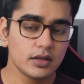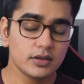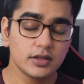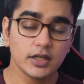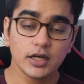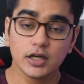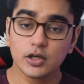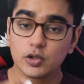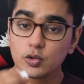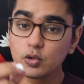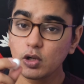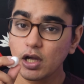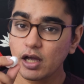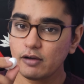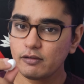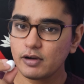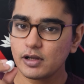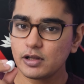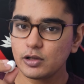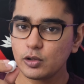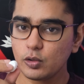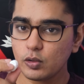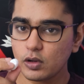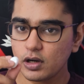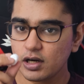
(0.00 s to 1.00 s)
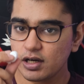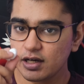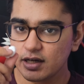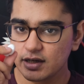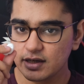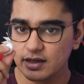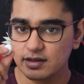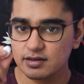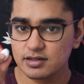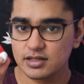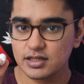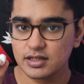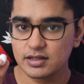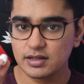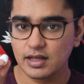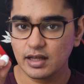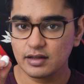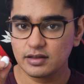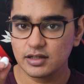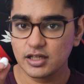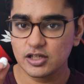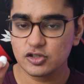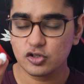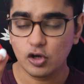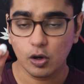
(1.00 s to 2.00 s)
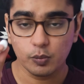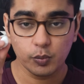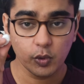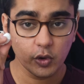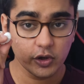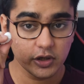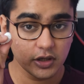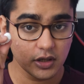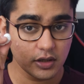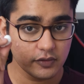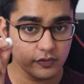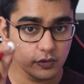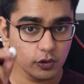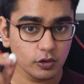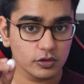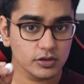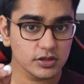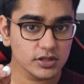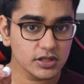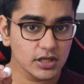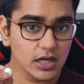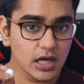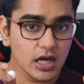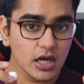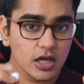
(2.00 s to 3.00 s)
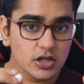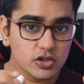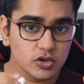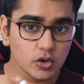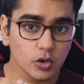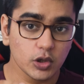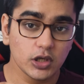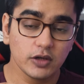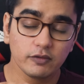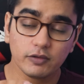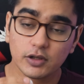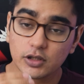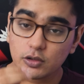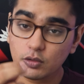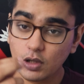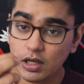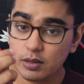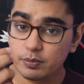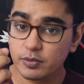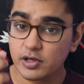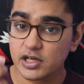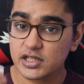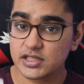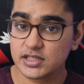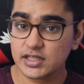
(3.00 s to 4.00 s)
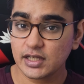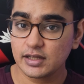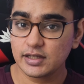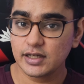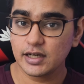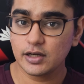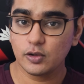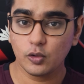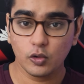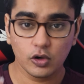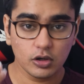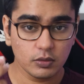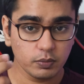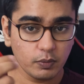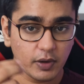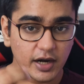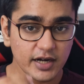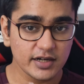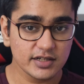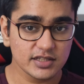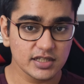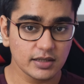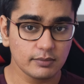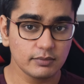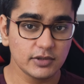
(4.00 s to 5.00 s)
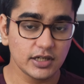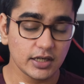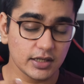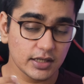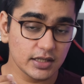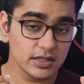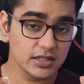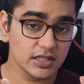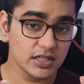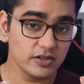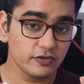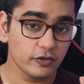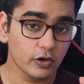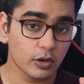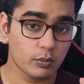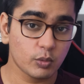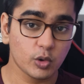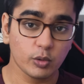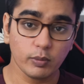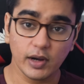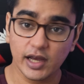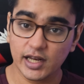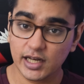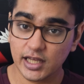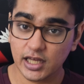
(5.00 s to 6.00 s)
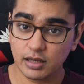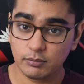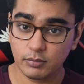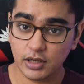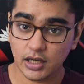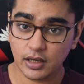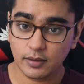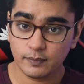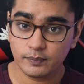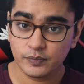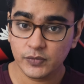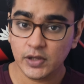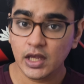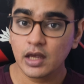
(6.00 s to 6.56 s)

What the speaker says: they do have a lower latency than these Oppo earphones. So even though I personally don't mind some latency for mobile gaming,